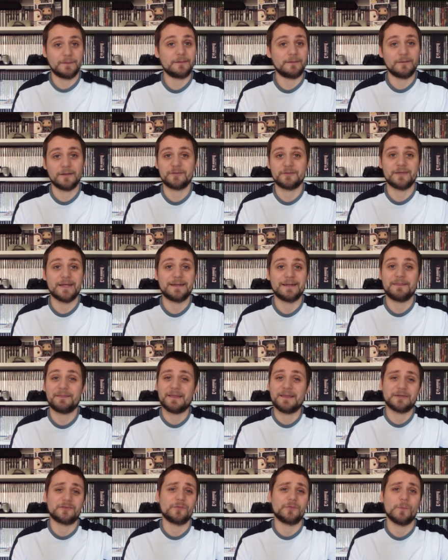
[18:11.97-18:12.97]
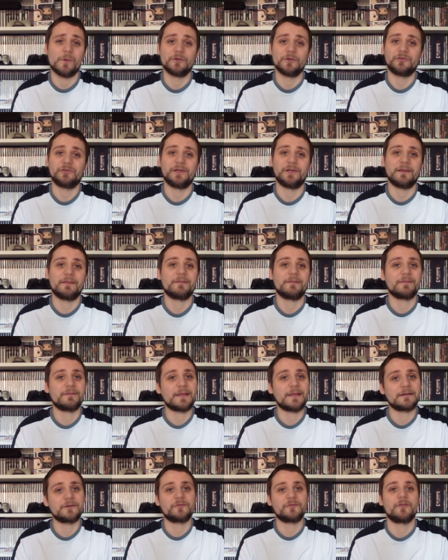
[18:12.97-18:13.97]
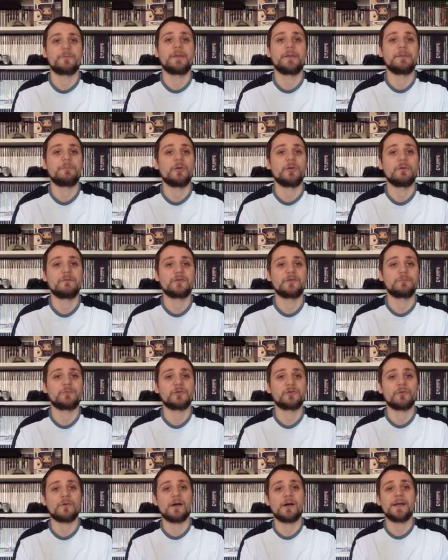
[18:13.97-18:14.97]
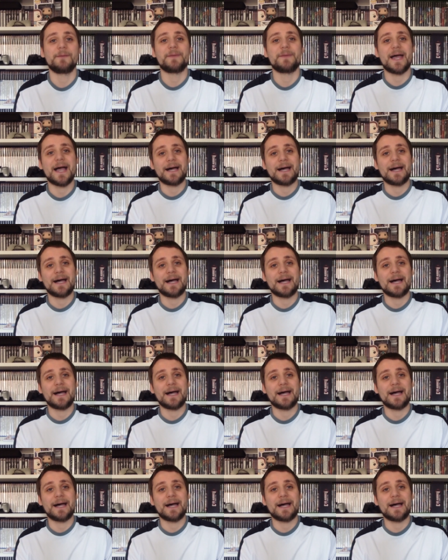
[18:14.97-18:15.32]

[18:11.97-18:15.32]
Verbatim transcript: Like I said, thanks for watching, thanks for the people who have subscribed